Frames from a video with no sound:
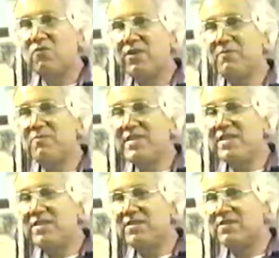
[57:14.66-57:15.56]
what
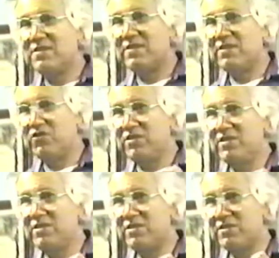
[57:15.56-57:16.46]
means
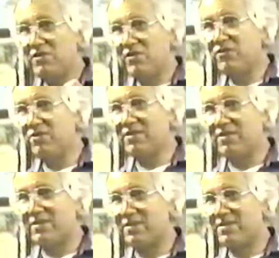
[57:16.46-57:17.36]
Jesus
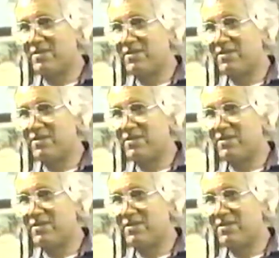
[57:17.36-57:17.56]
uses